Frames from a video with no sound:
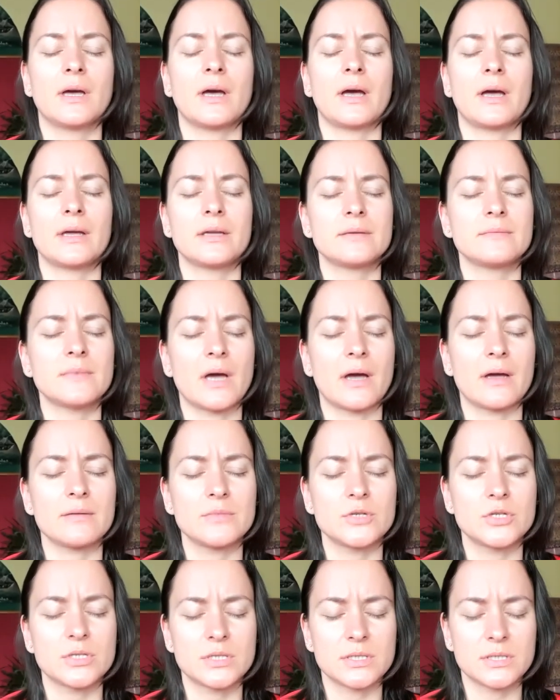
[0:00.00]

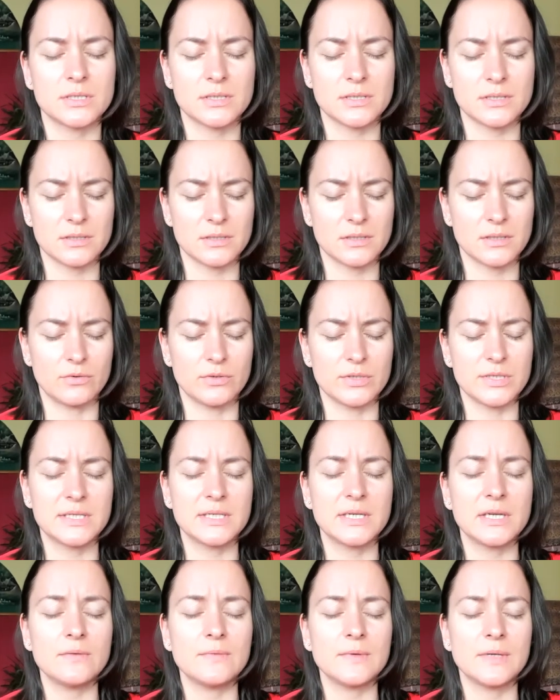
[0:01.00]
I'm just
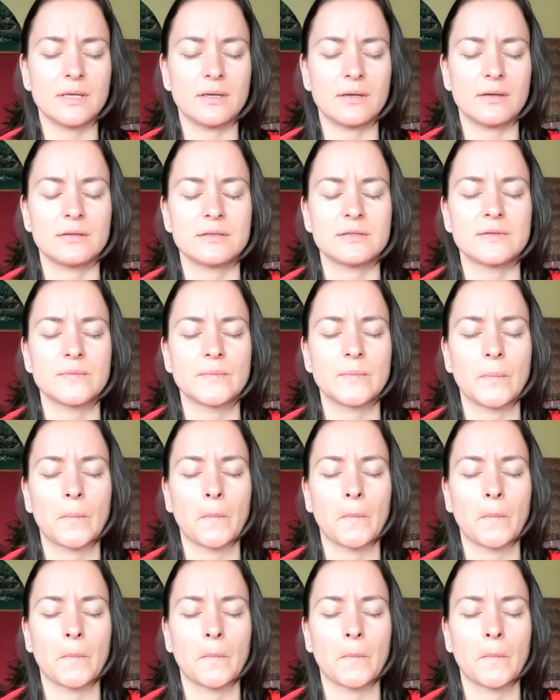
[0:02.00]
receiving it.